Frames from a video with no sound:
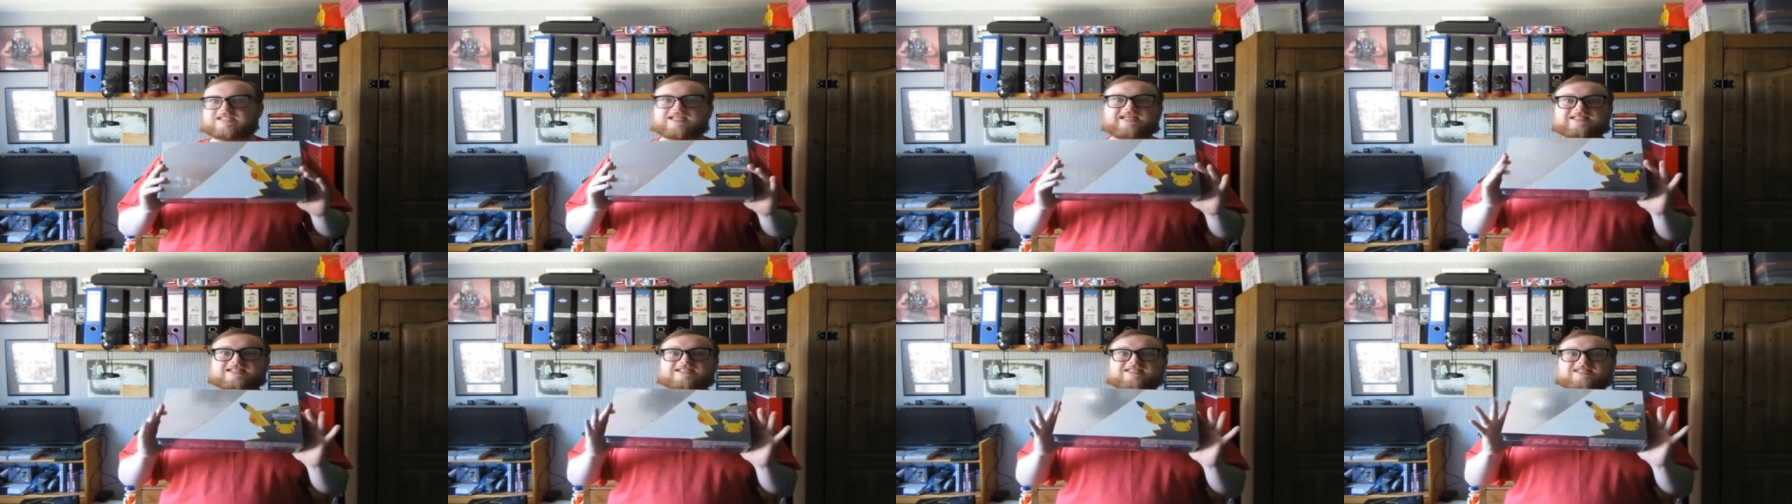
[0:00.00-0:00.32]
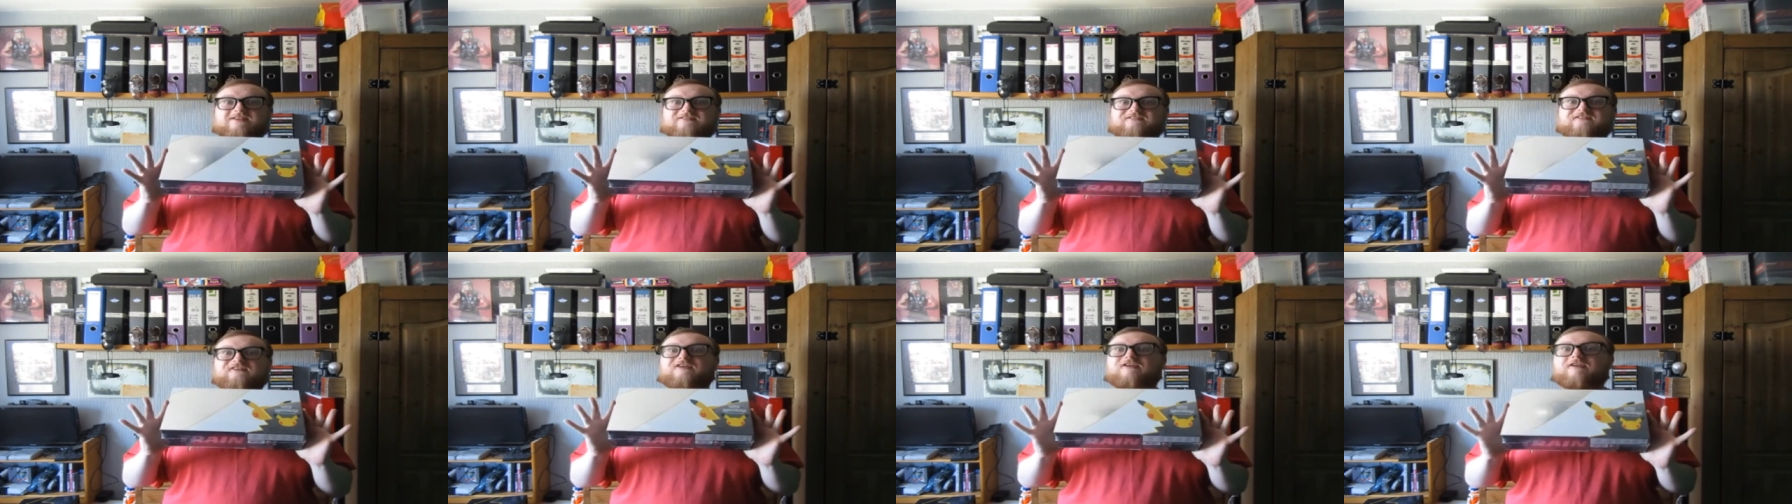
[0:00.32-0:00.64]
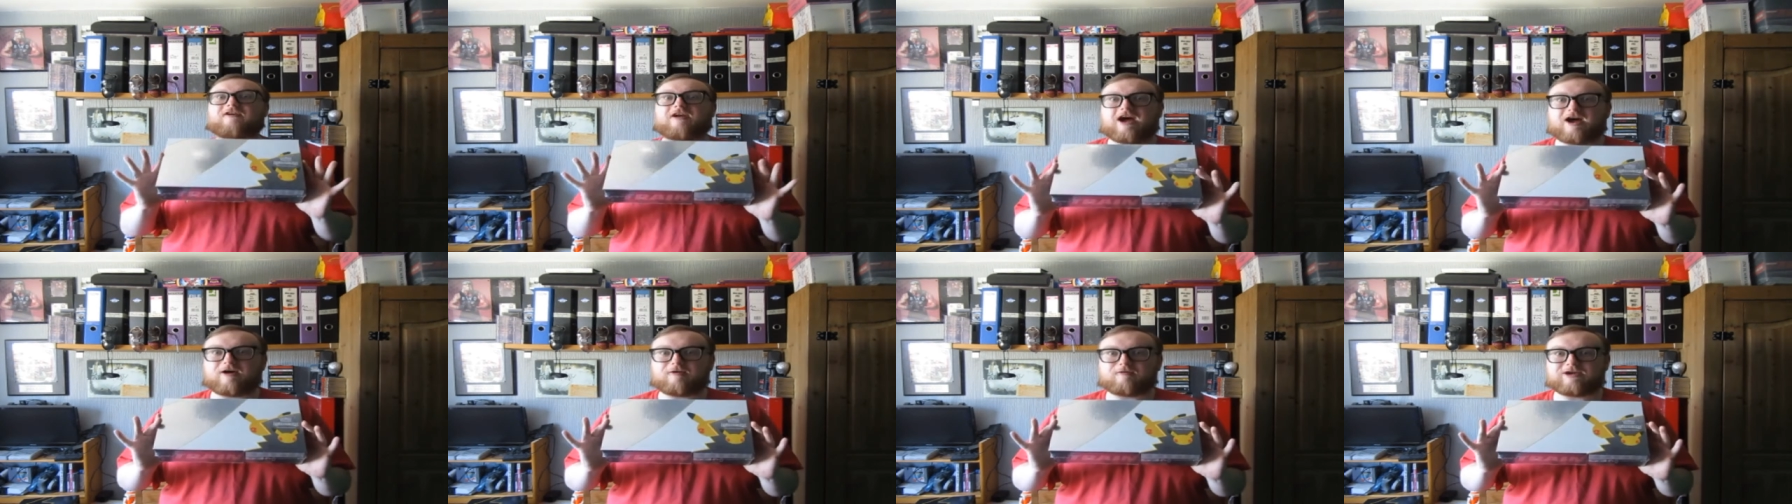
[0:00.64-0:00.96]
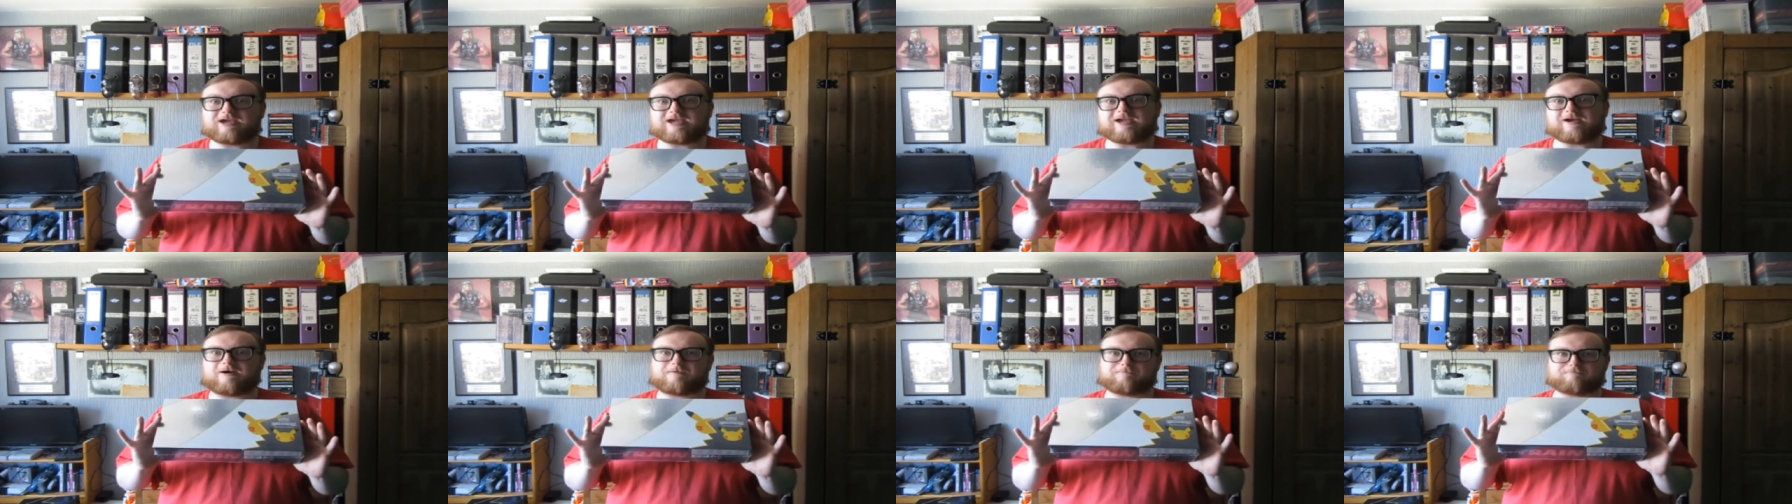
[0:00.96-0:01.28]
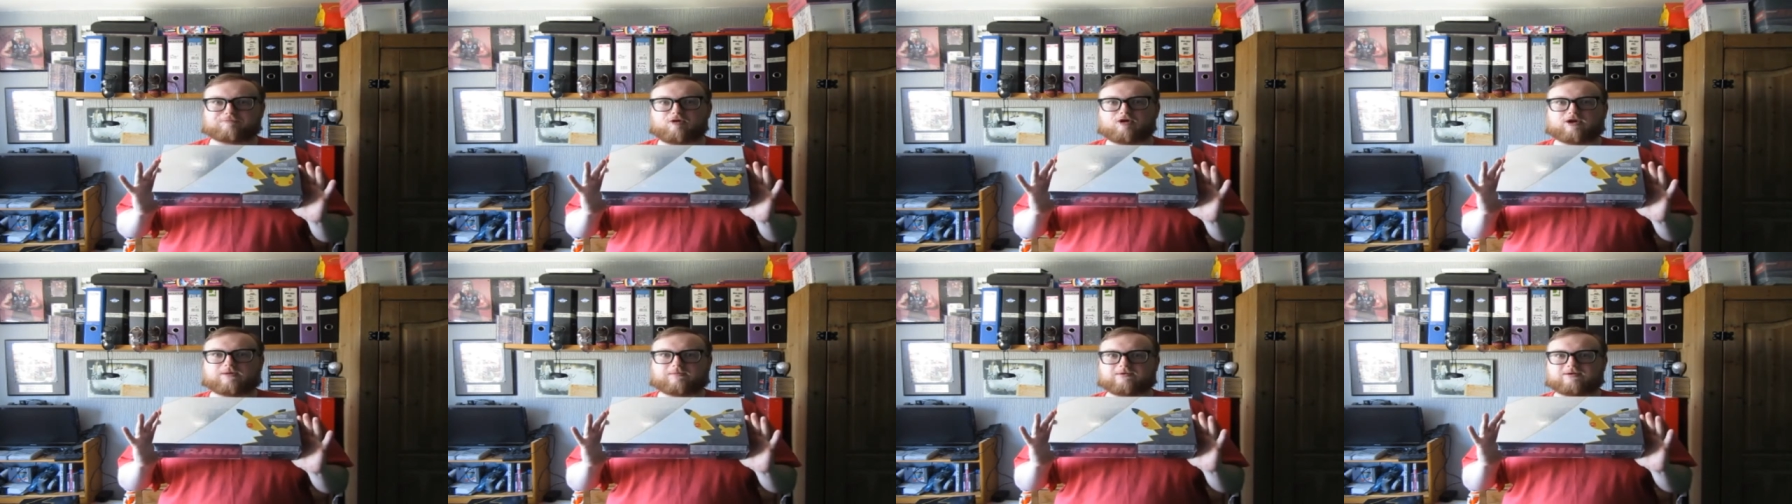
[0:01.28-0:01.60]
This is the Ferrari
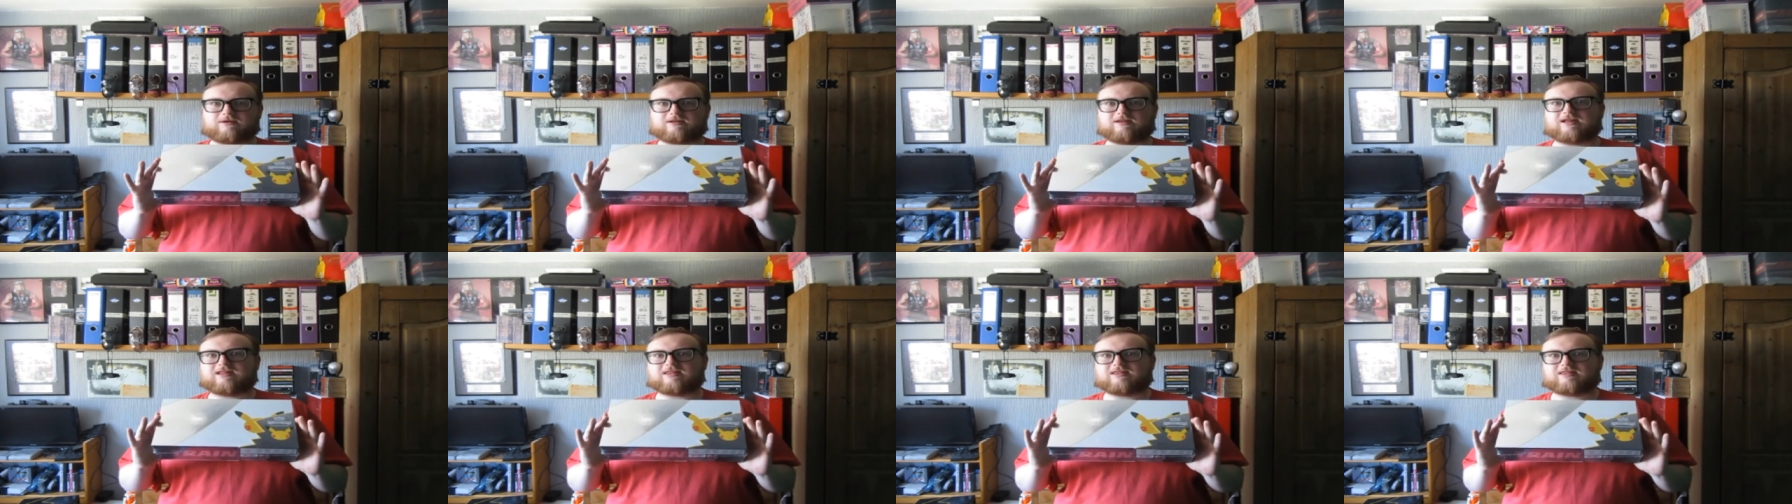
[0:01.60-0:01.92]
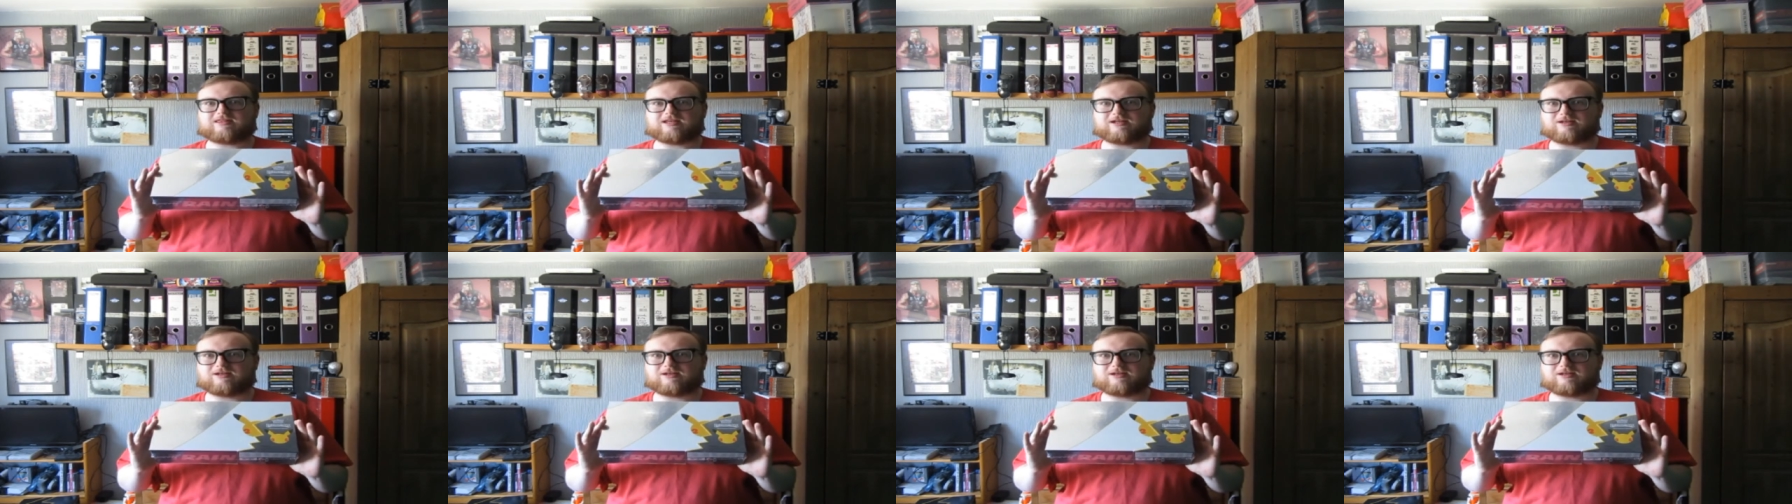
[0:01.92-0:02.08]
of Pokemon